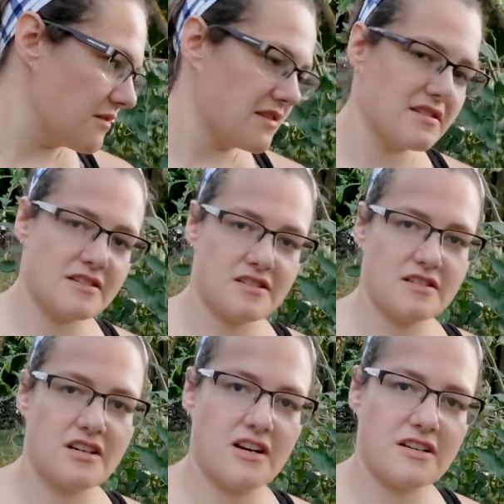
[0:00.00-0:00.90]
this
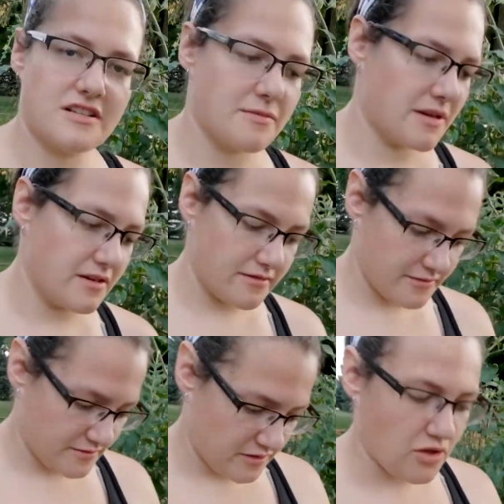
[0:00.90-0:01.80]
cherry tomato,
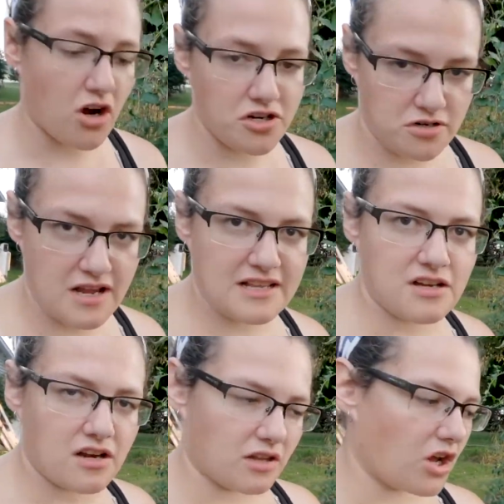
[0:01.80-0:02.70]
or large. It's
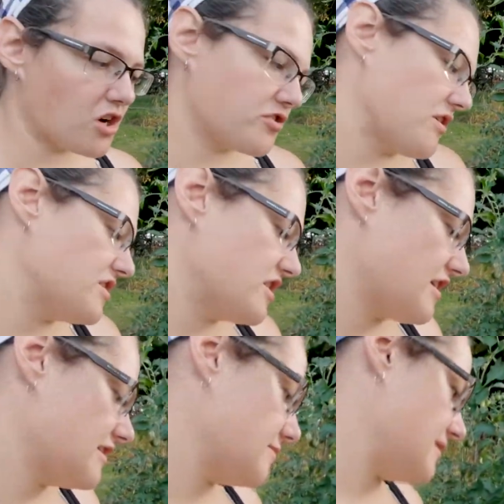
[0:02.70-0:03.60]
called a large red
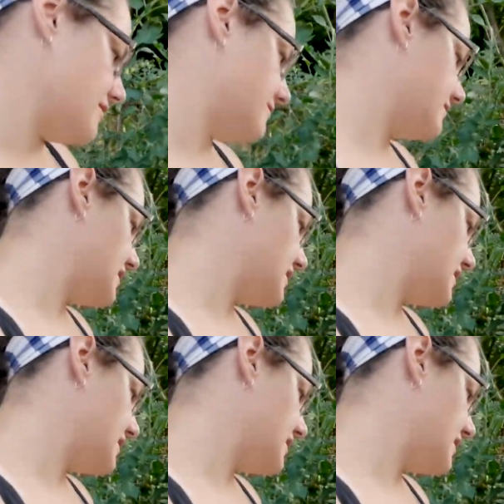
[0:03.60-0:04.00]
cherry tomato,